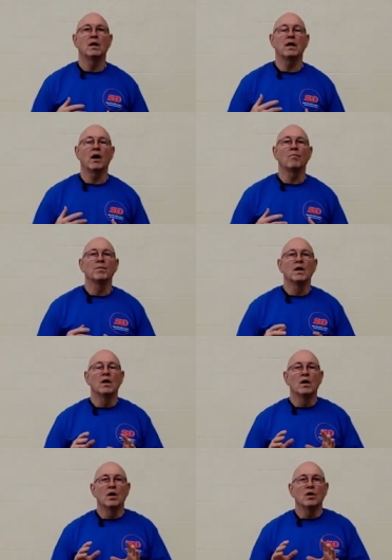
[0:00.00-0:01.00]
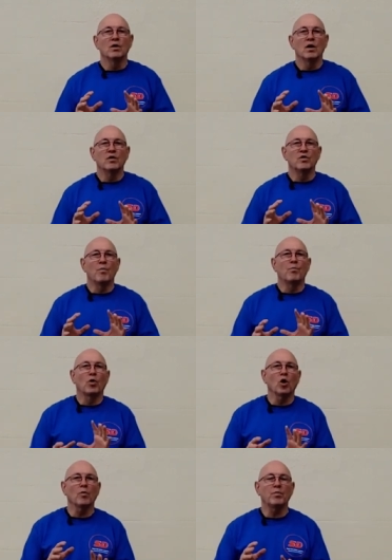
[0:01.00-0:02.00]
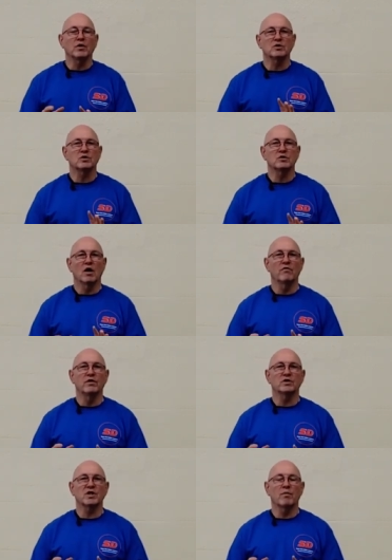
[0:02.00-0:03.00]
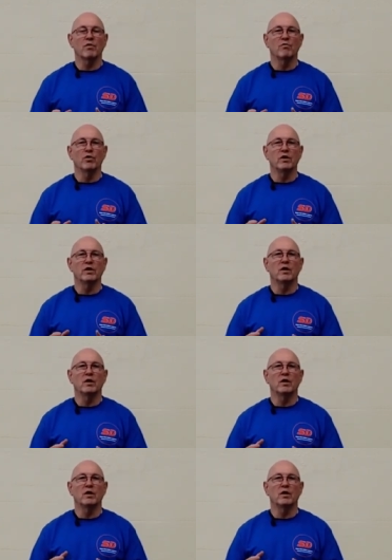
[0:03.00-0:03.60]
Now, the purpose of this type of breathing,